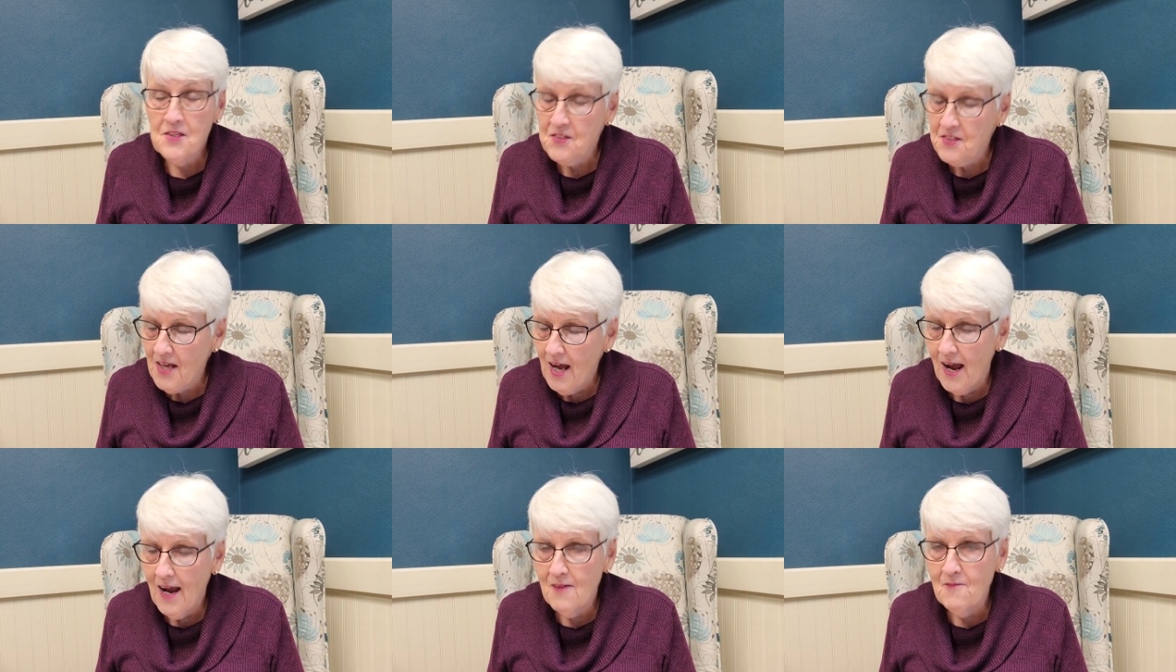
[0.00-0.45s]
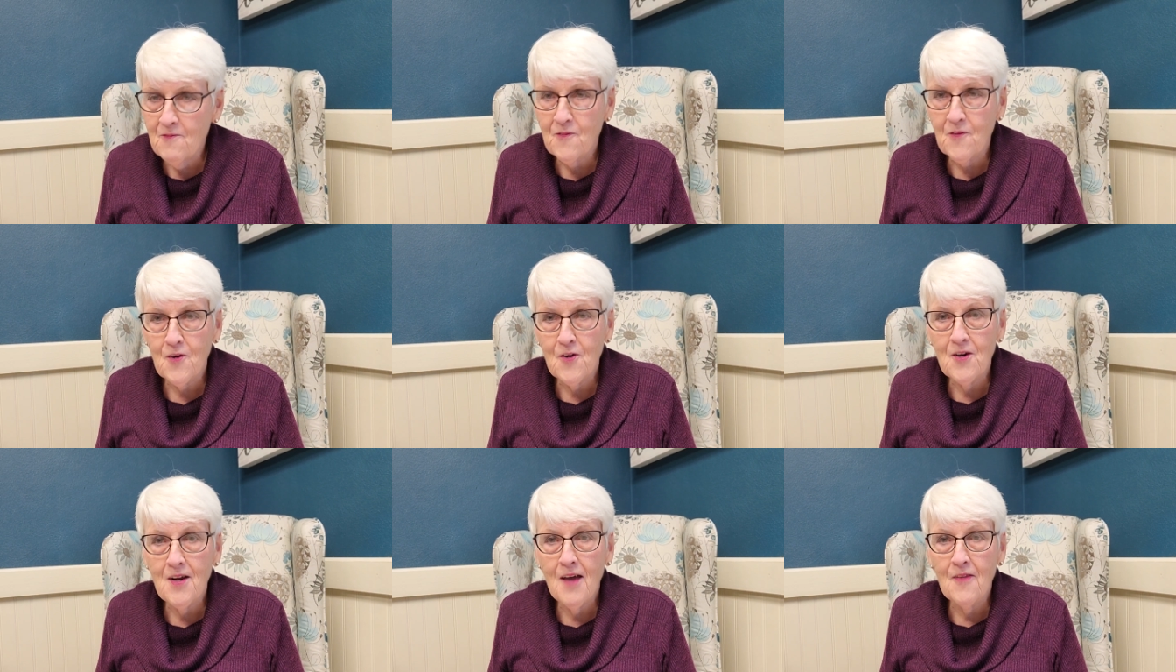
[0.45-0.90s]
Time
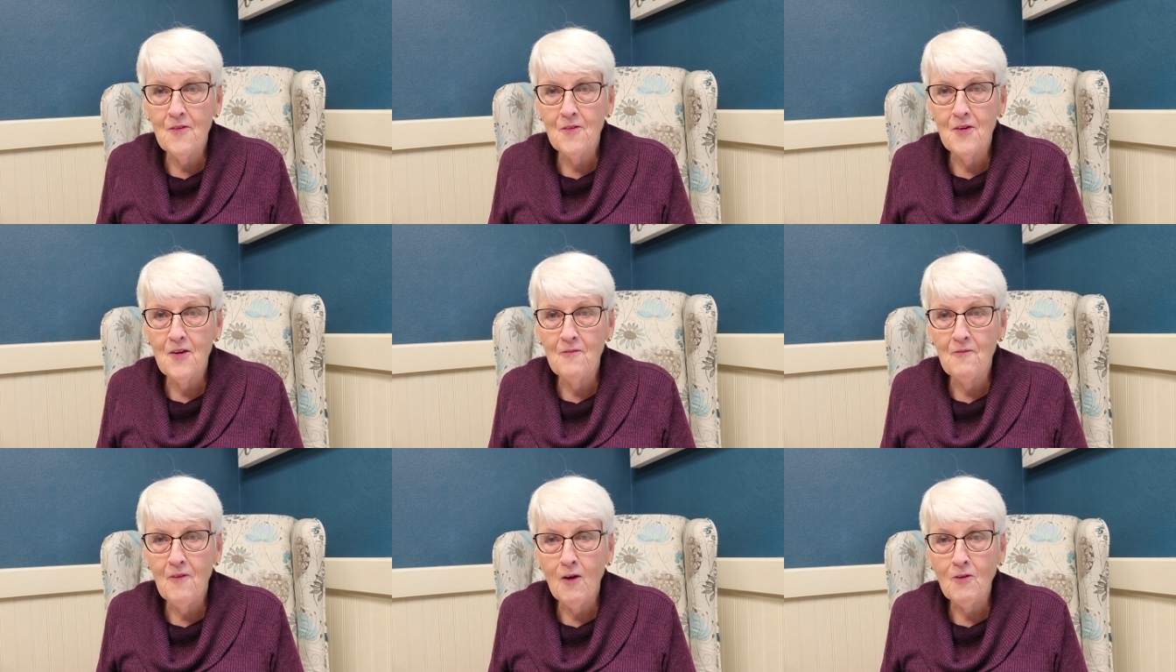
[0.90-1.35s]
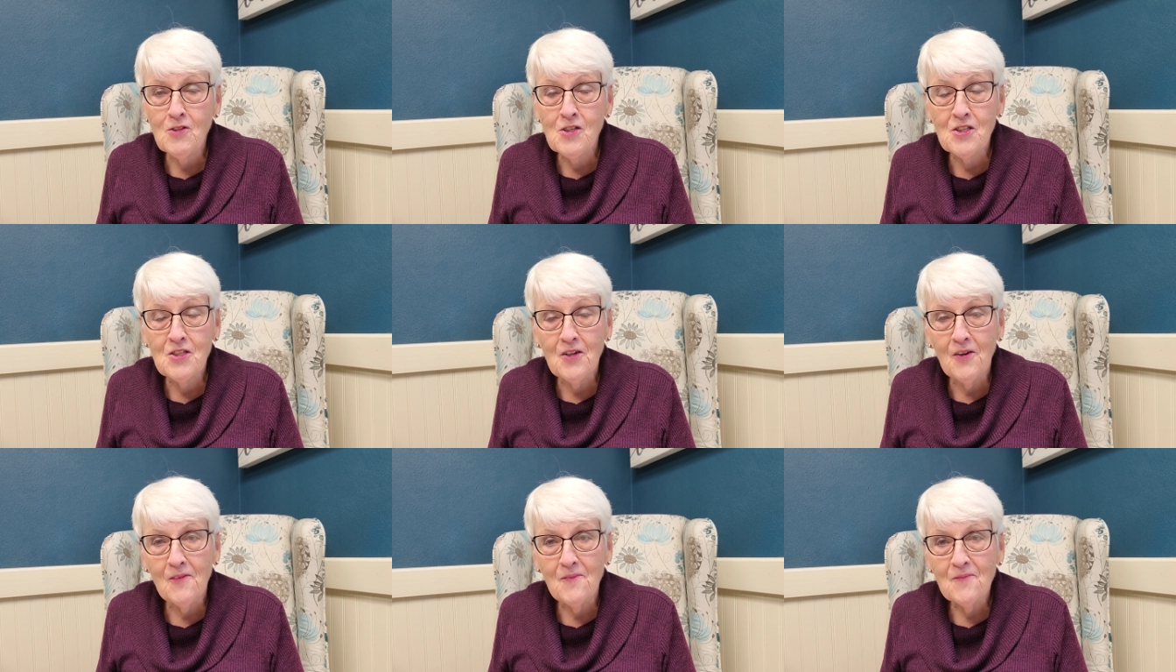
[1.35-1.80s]
for another
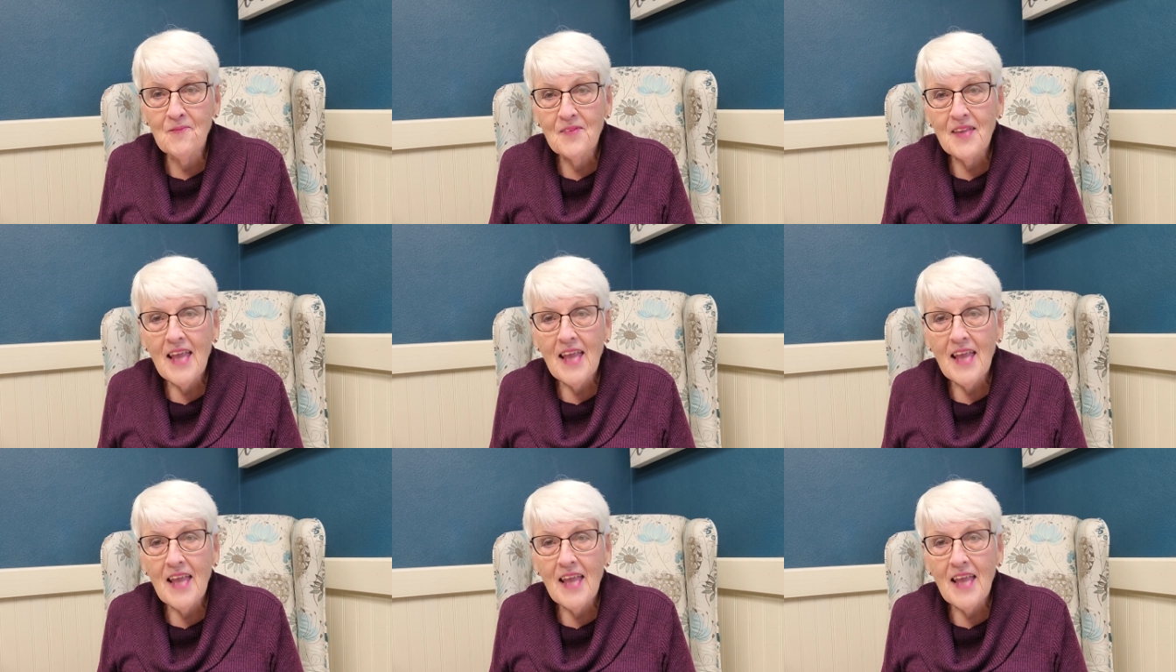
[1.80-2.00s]
devotional.